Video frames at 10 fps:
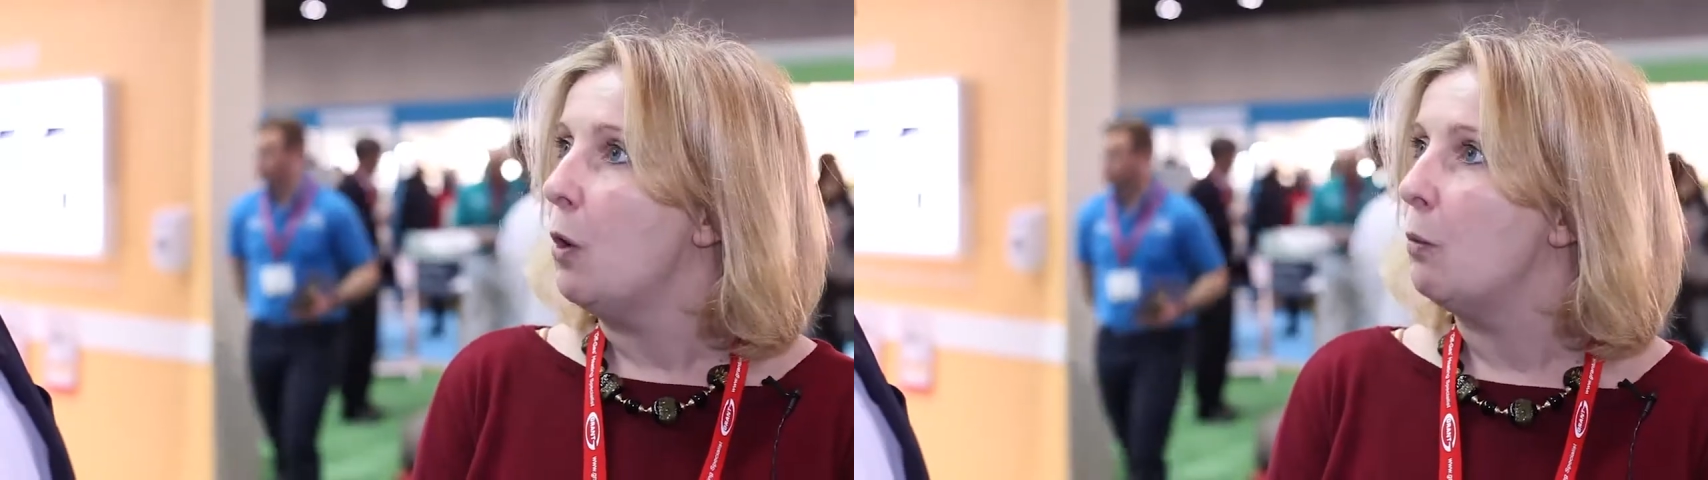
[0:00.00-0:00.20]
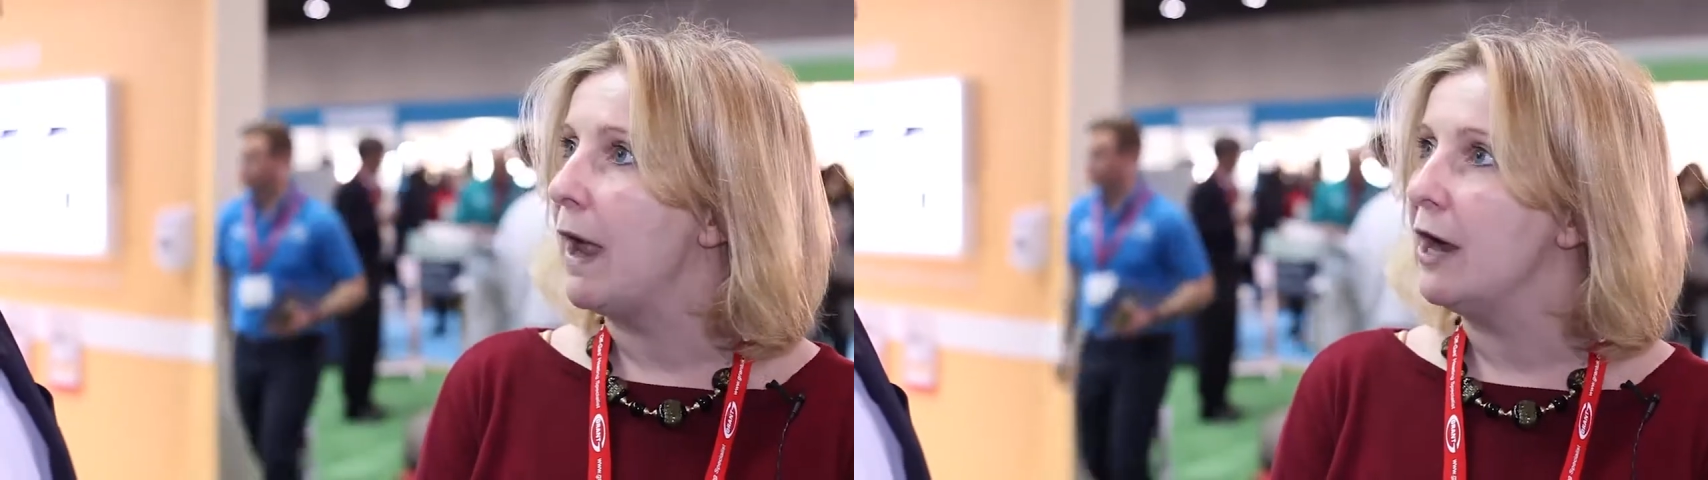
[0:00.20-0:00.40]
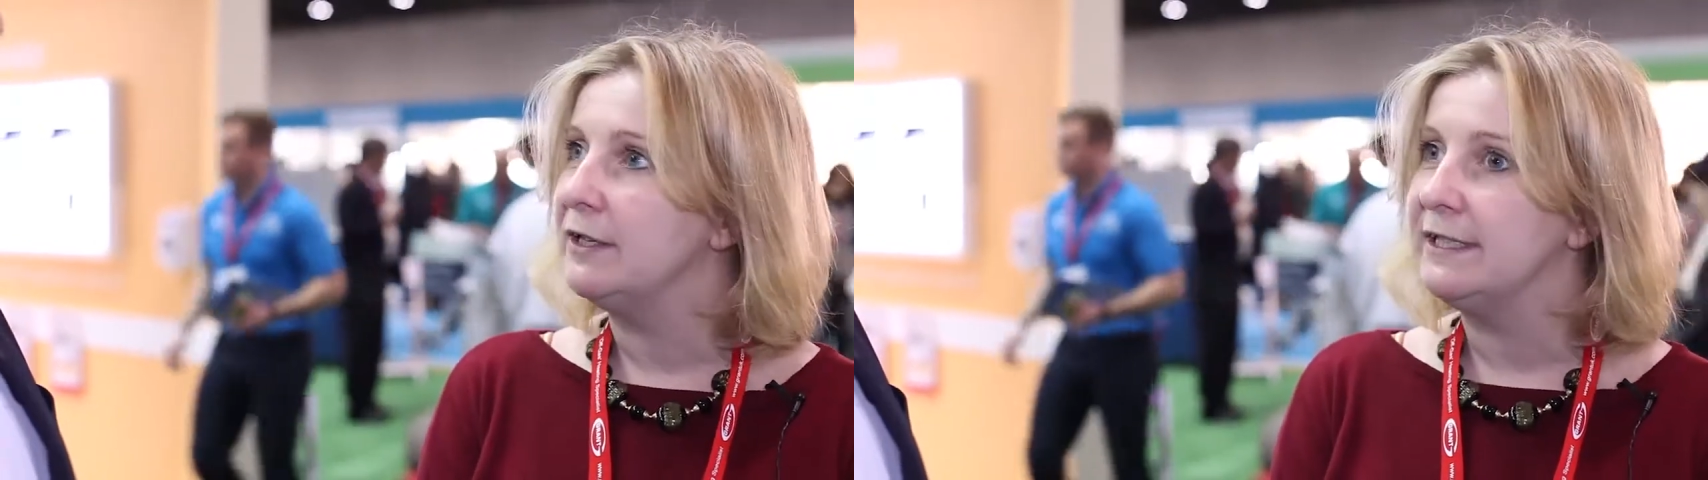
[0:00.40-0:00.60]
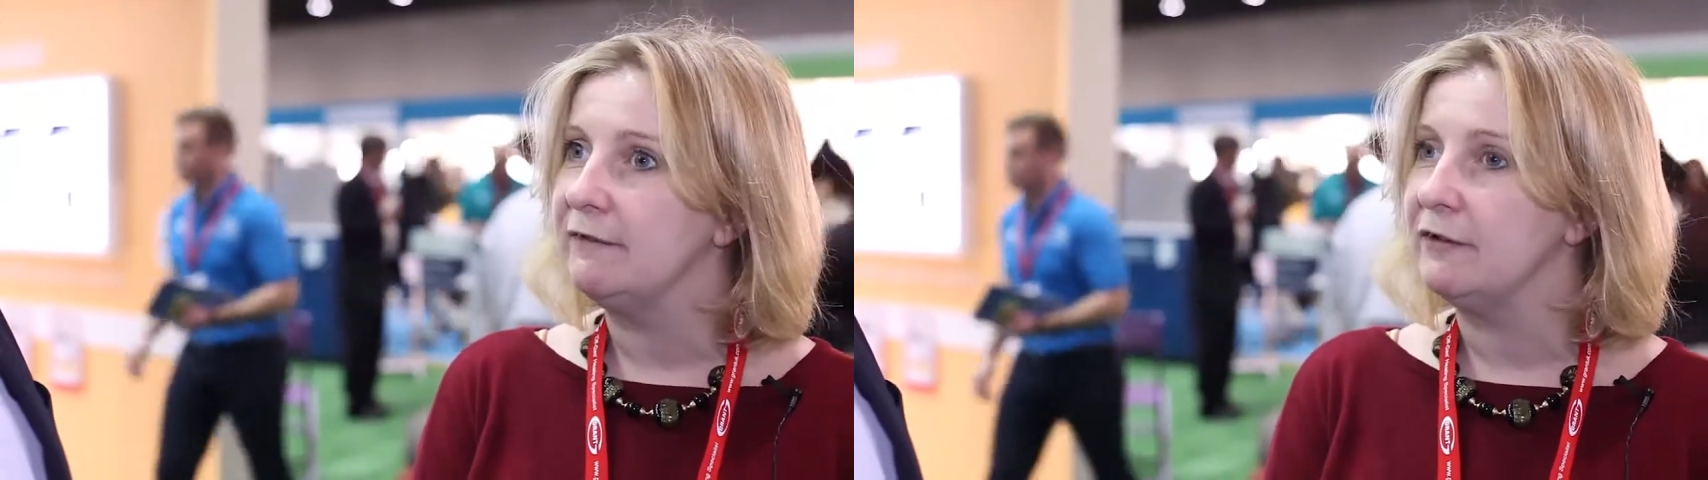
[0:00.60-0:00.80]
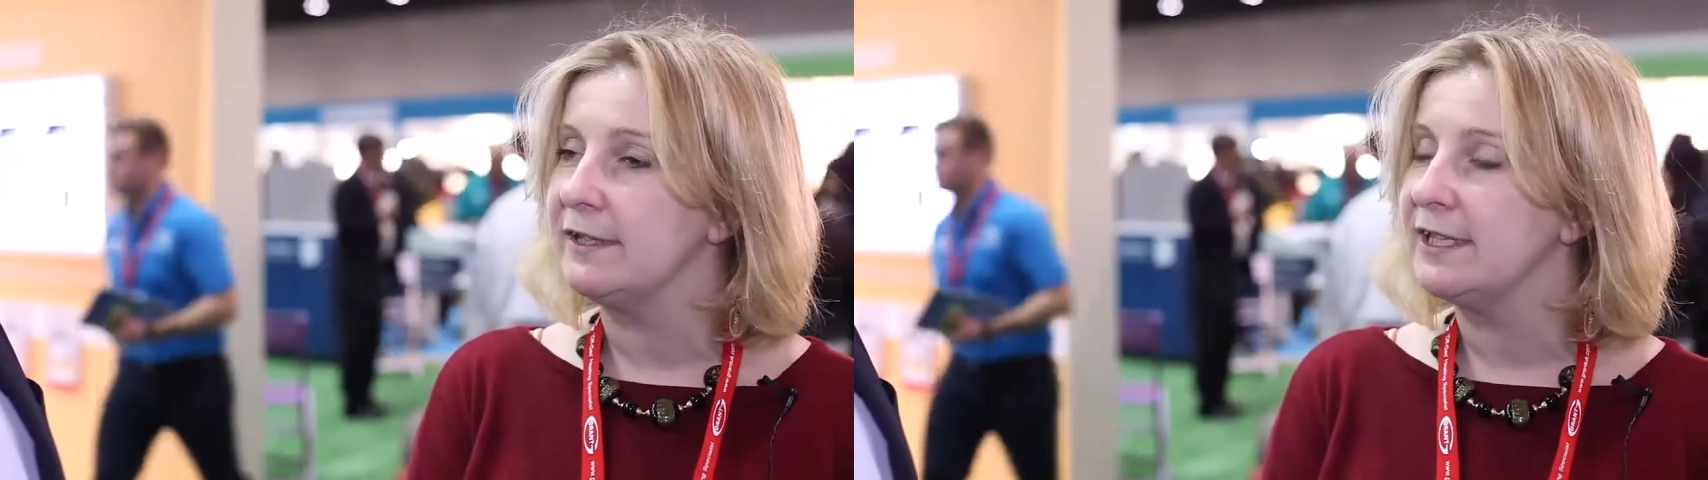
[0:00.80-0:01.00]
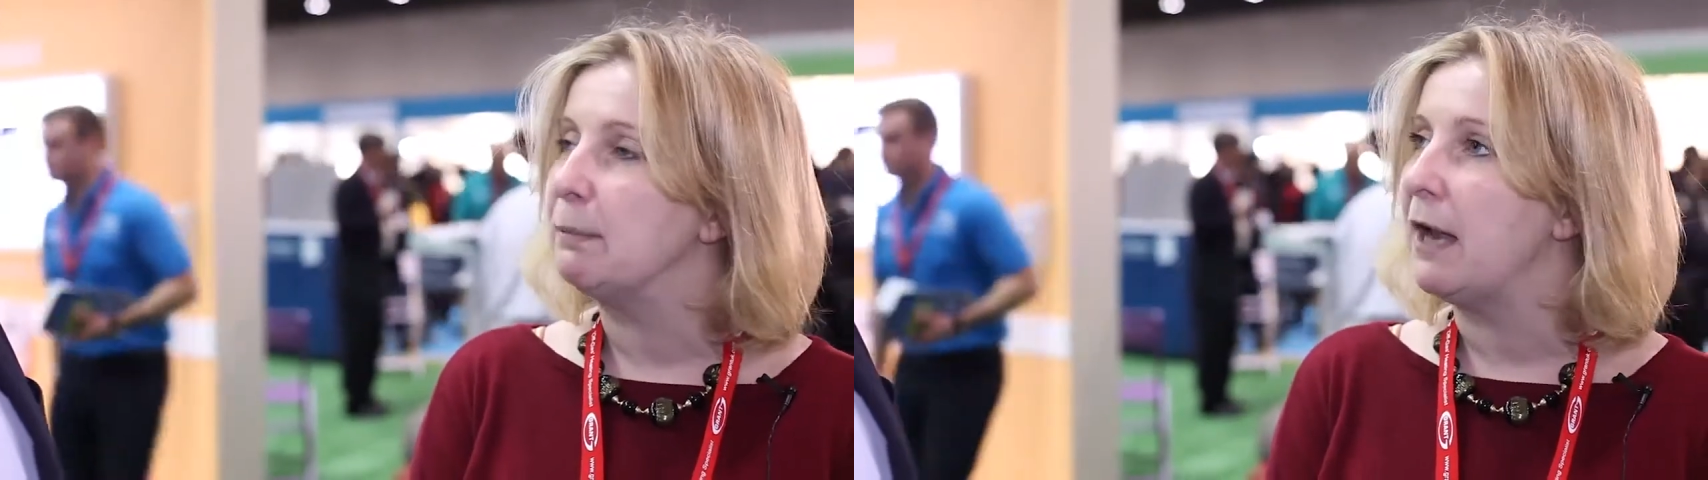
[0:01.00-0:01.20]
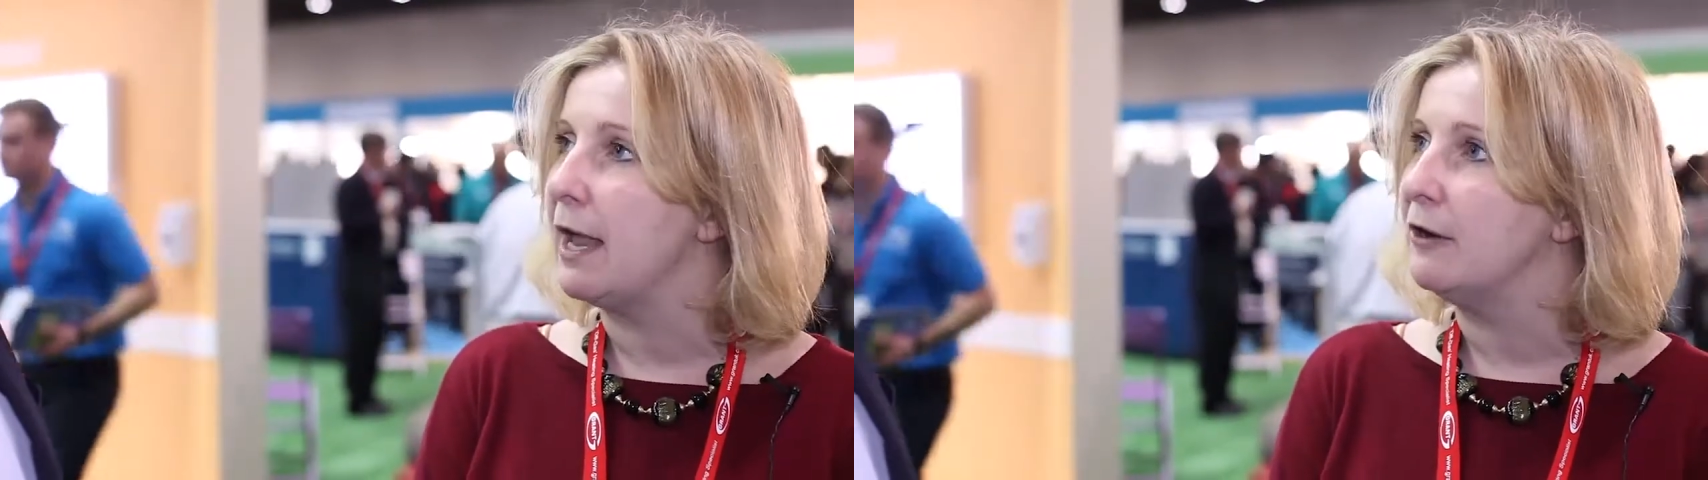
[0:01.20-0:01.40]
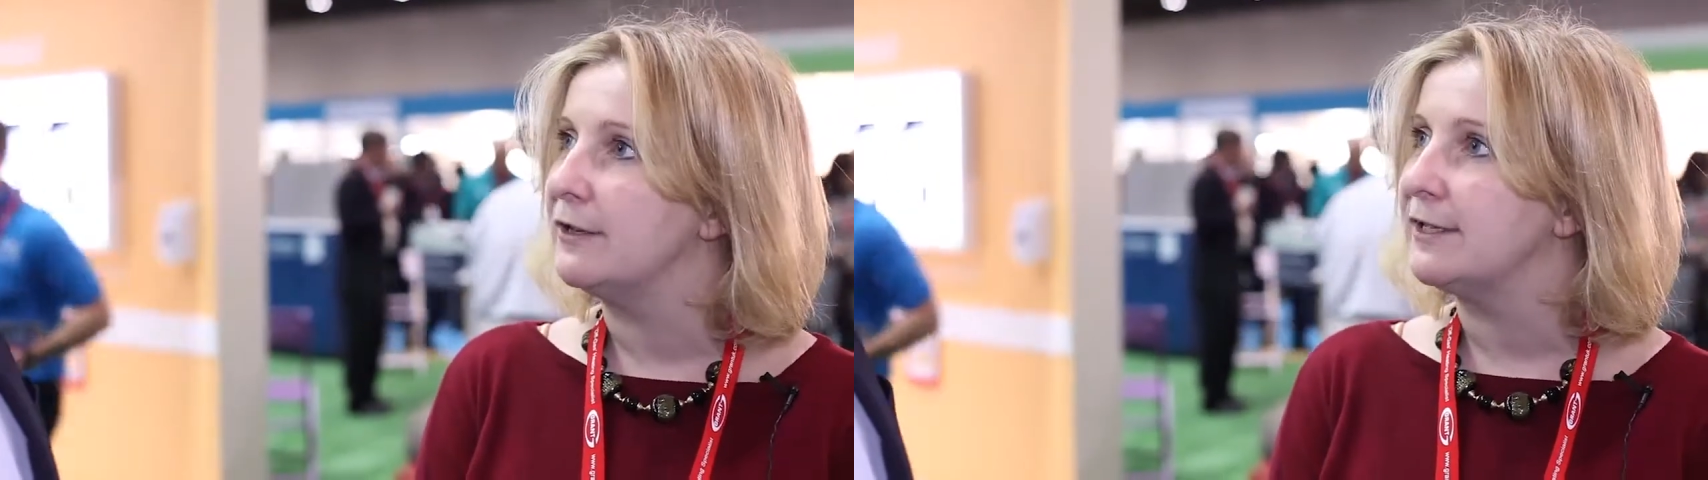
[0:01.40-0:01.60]
where different
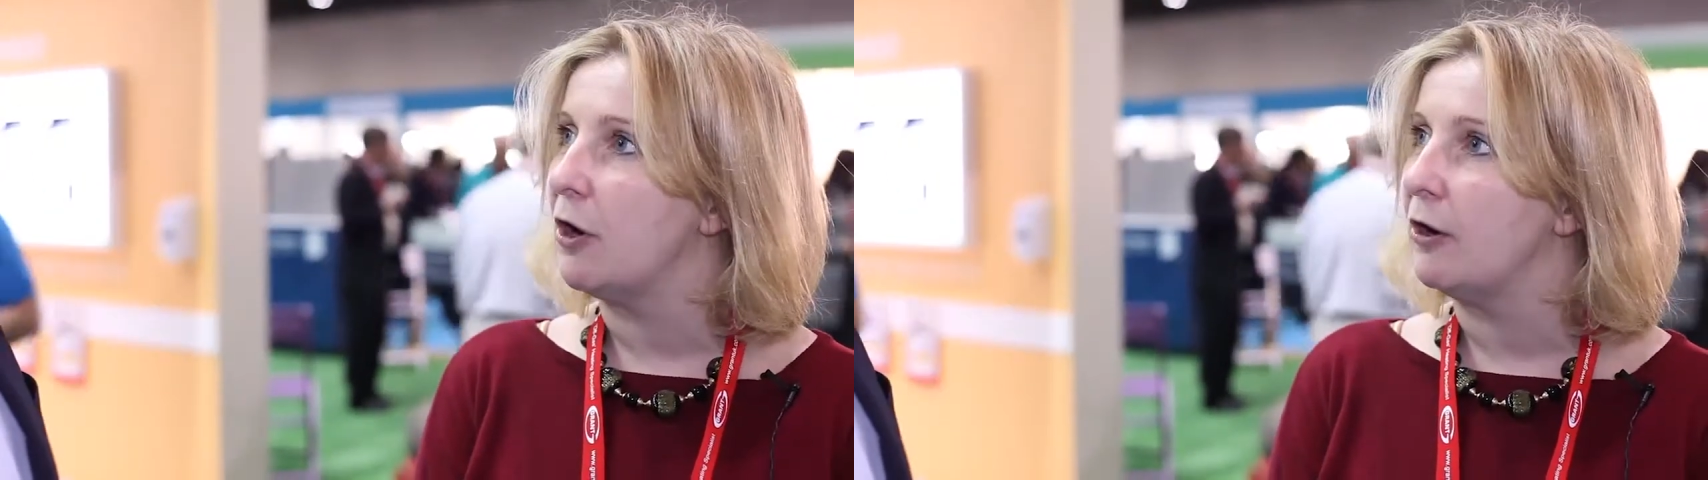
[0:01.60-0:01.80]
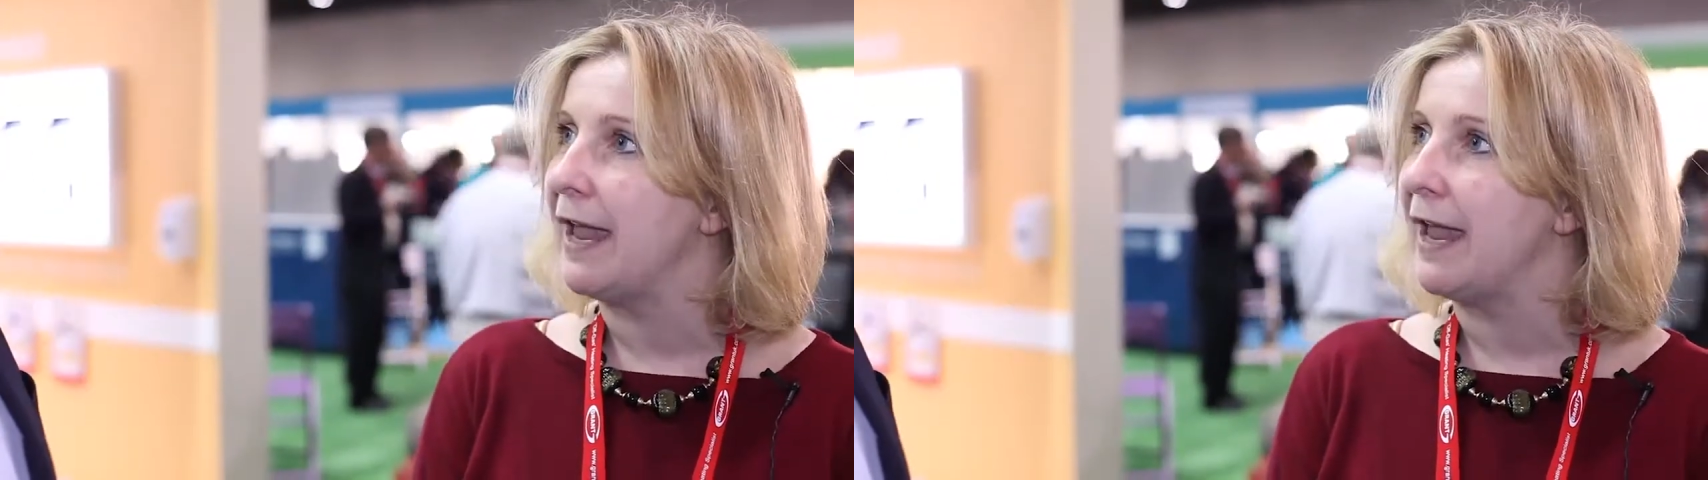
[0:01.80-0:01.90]
suppliers are